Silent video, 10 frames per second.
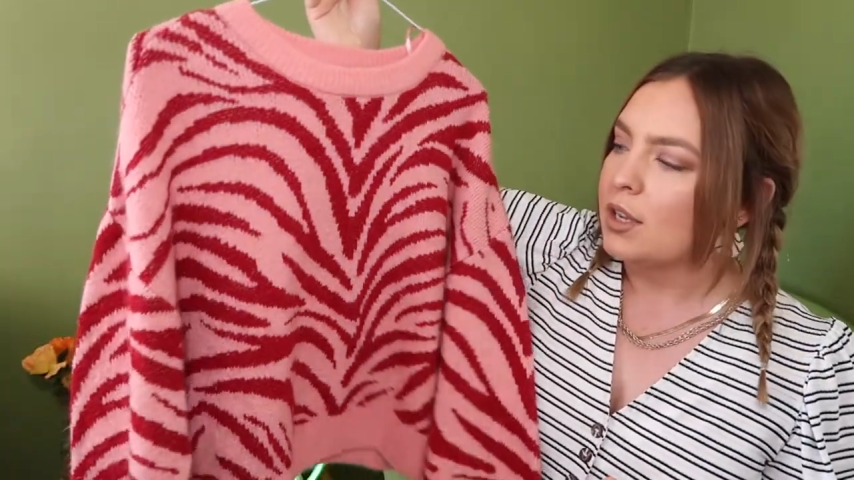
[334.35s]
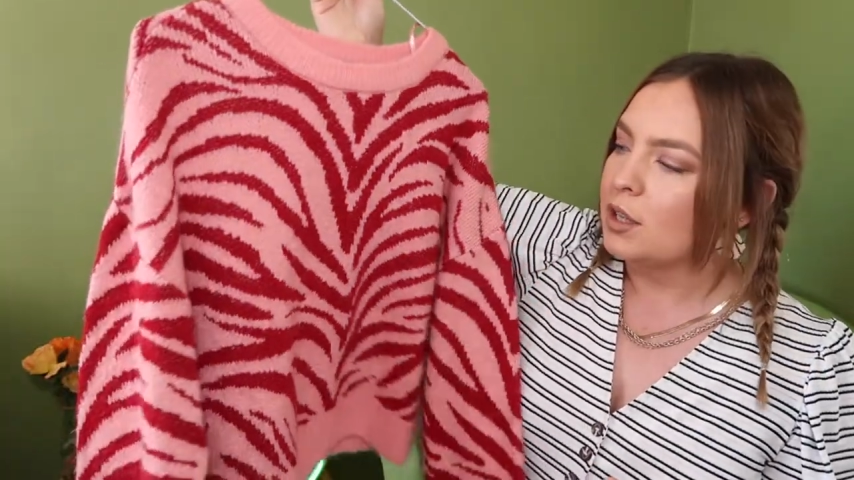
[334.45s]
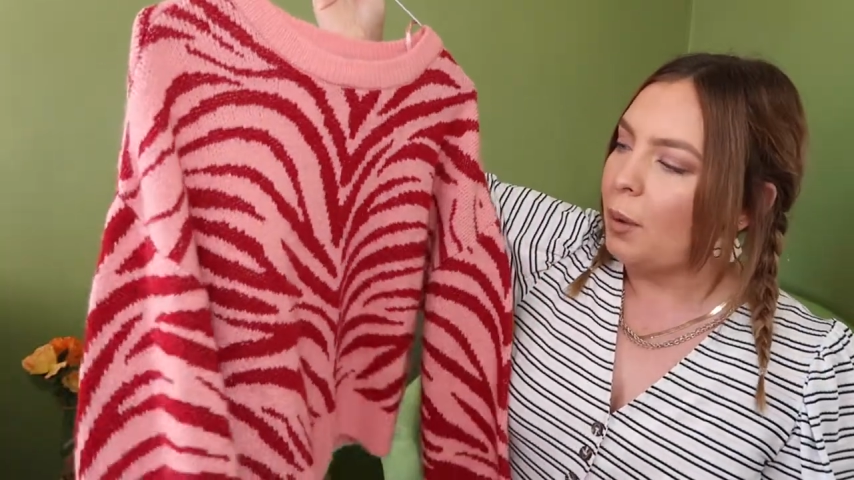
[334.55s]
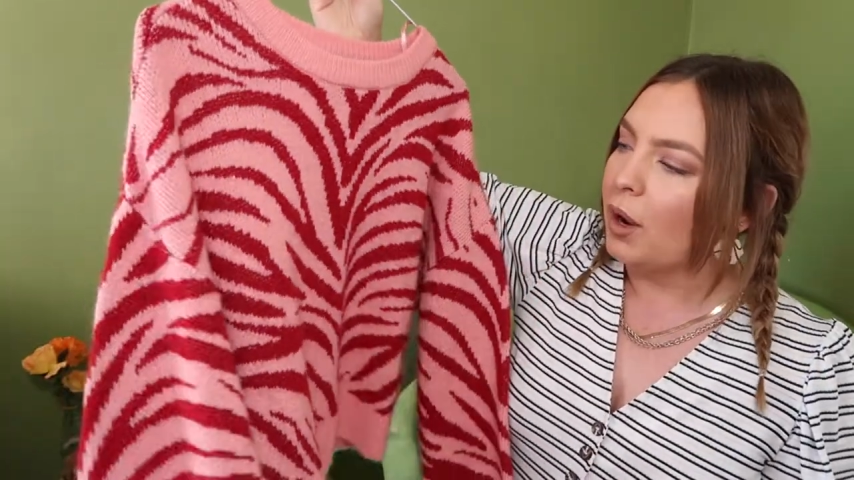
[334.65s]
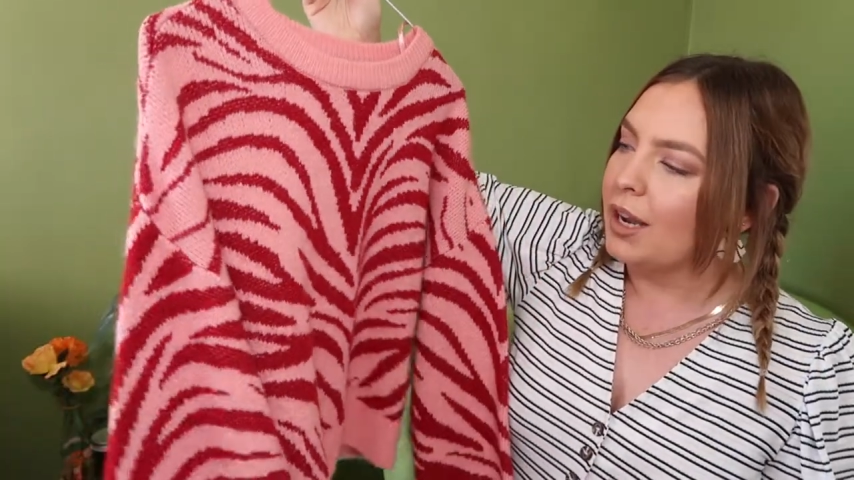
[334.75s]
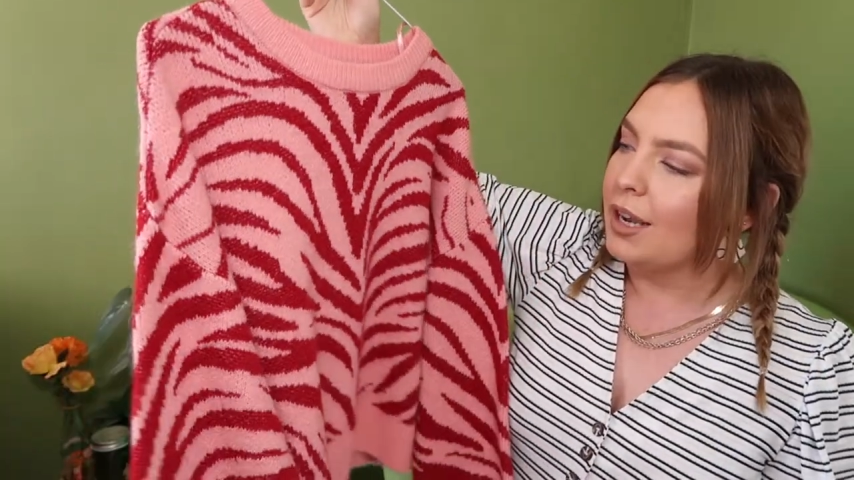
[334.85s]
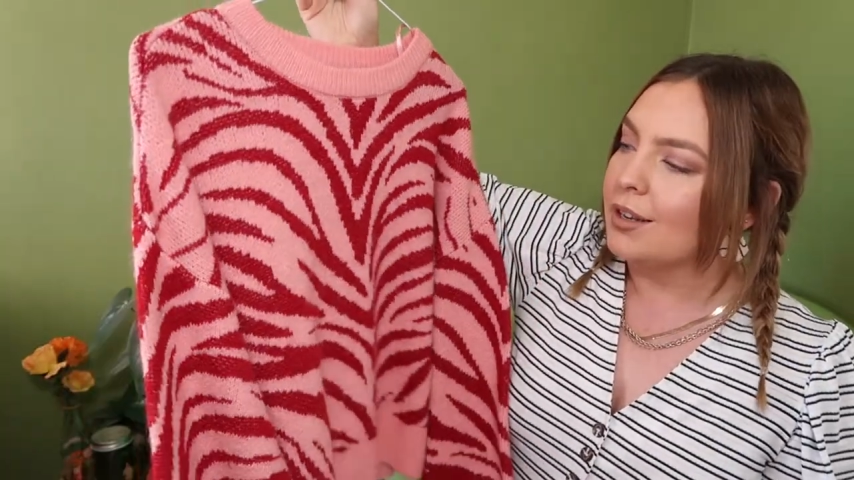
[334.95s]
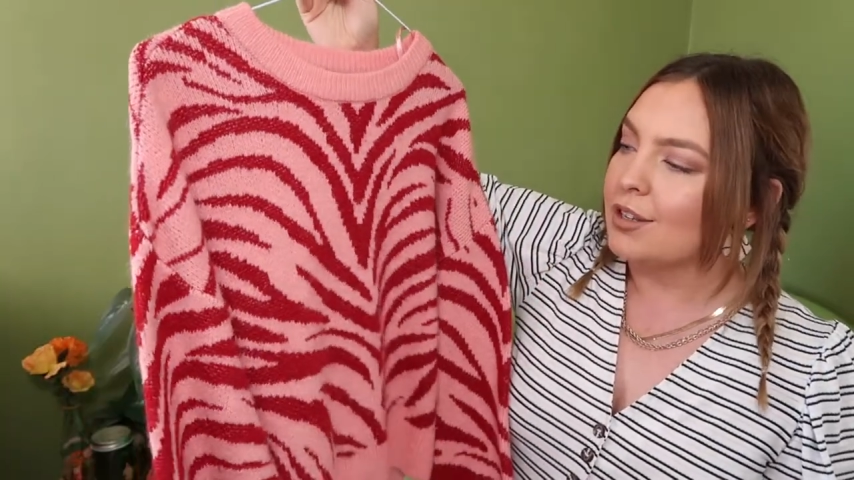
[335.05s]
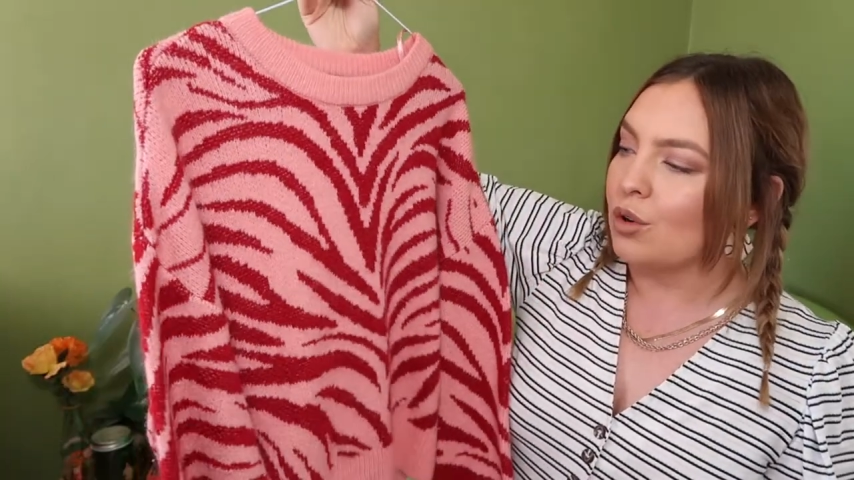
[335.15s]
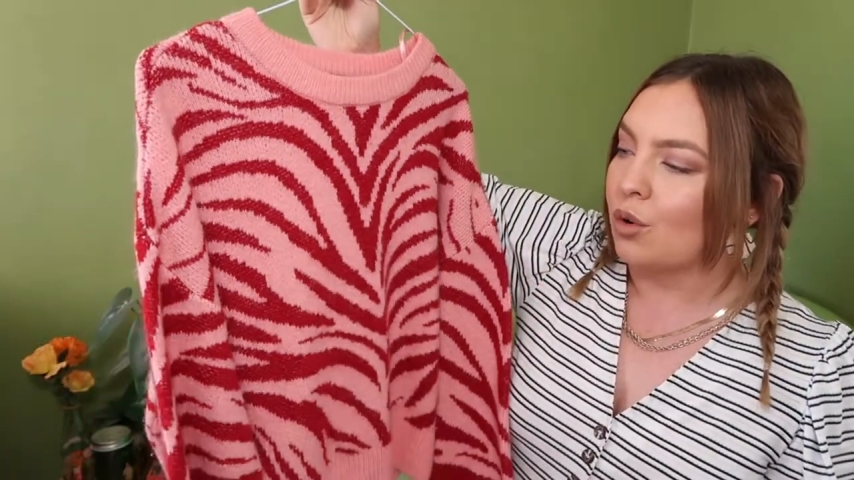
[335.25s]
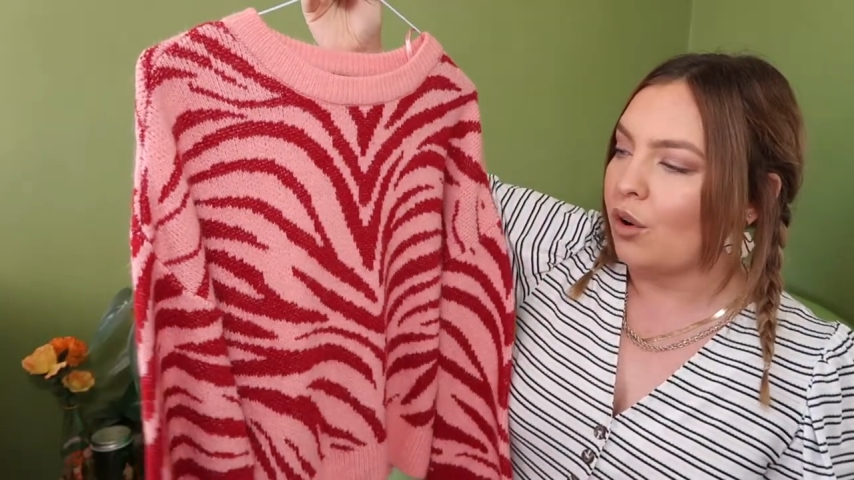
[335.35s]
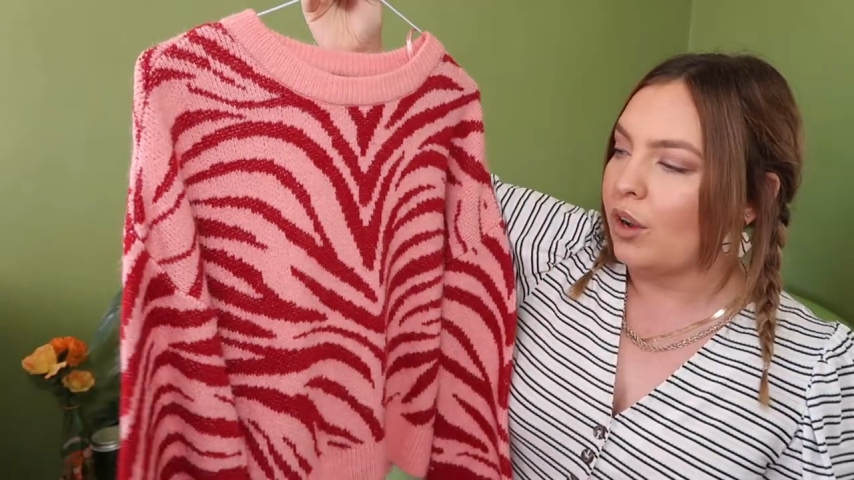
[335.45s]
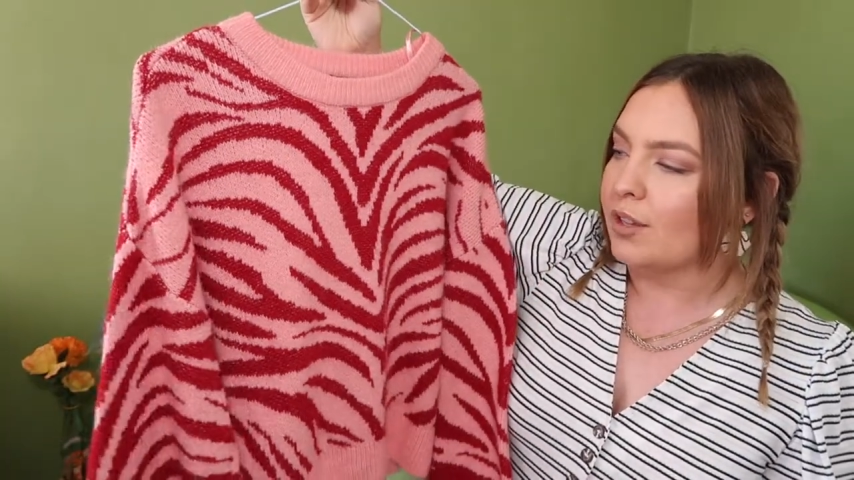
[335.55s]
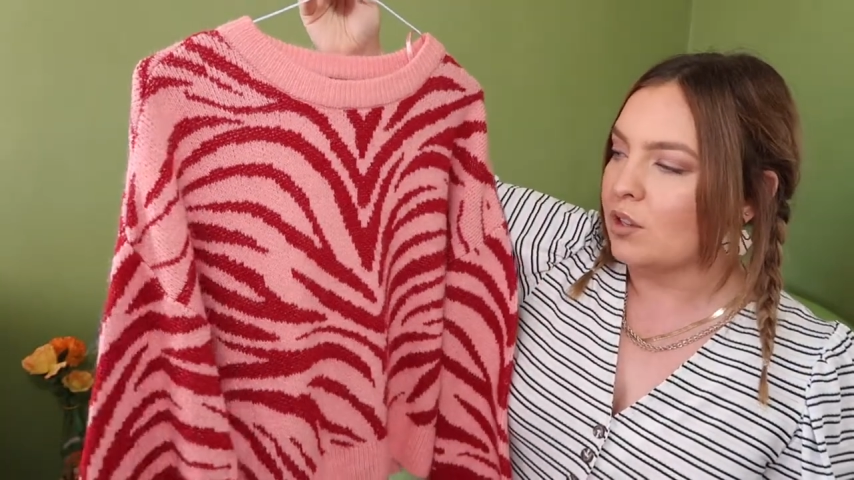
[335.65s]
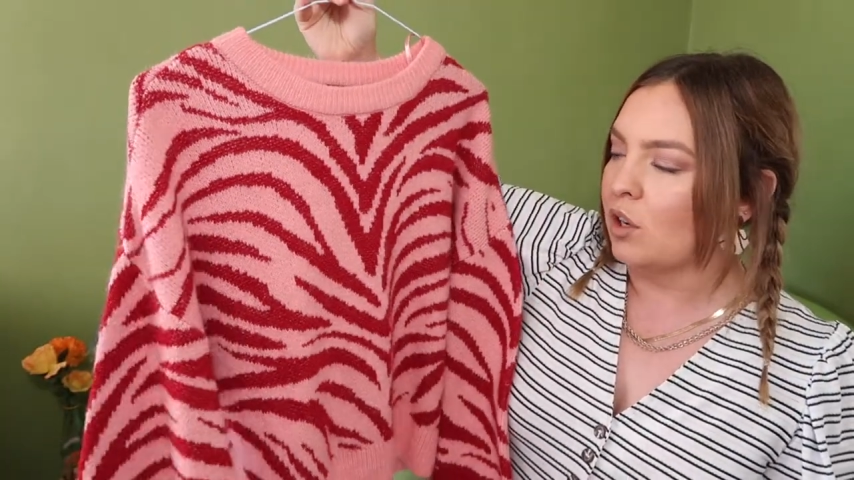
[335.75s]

To buy it in the store is